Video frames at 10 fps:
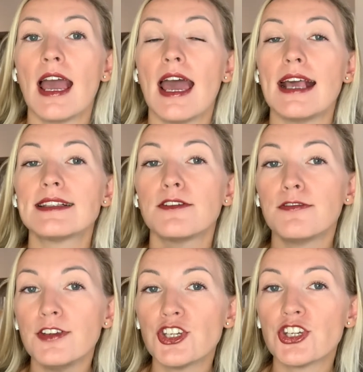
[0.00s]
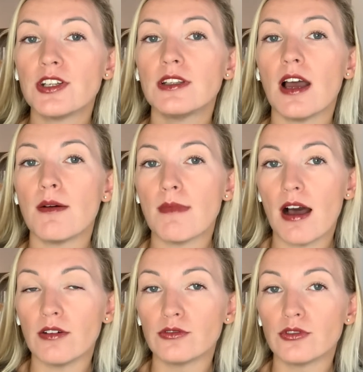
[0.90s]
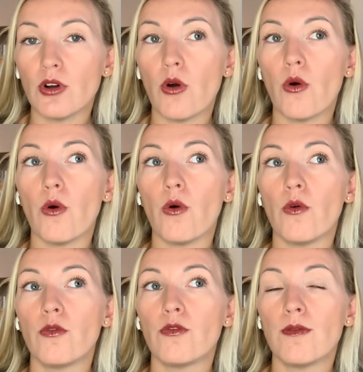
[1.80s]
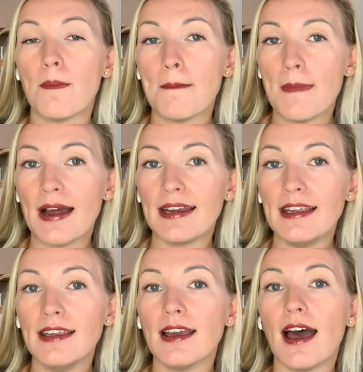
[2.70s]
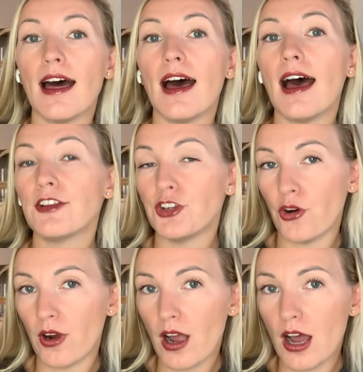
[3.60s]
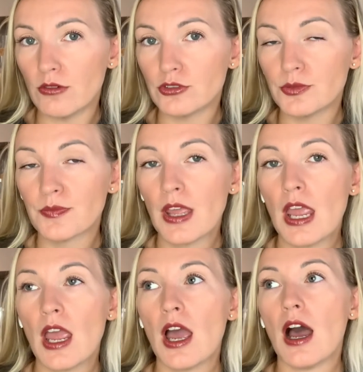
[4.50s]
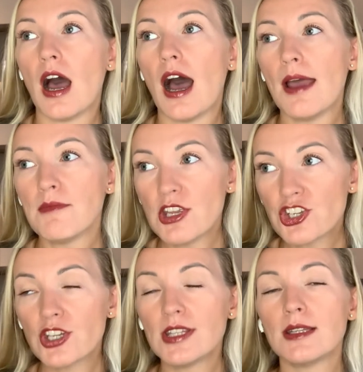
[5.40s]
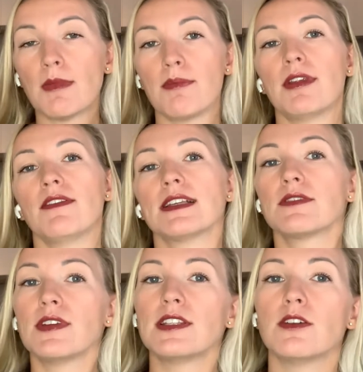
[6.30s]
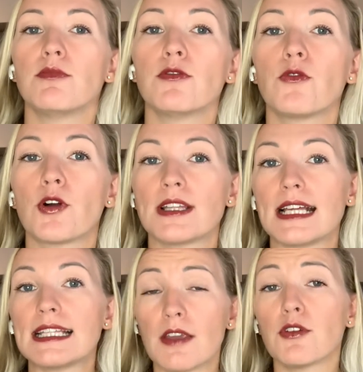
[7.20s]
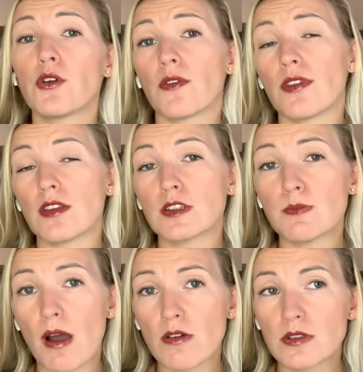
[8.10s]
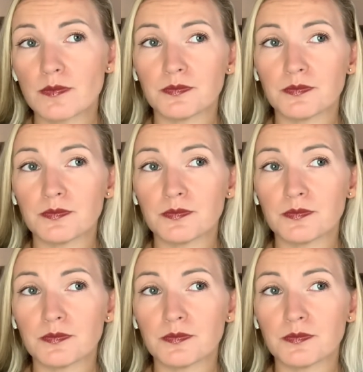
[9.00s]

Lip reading: a sufficient amount of money at your account. I mentioned in my previous video before that if you're going with your spouse,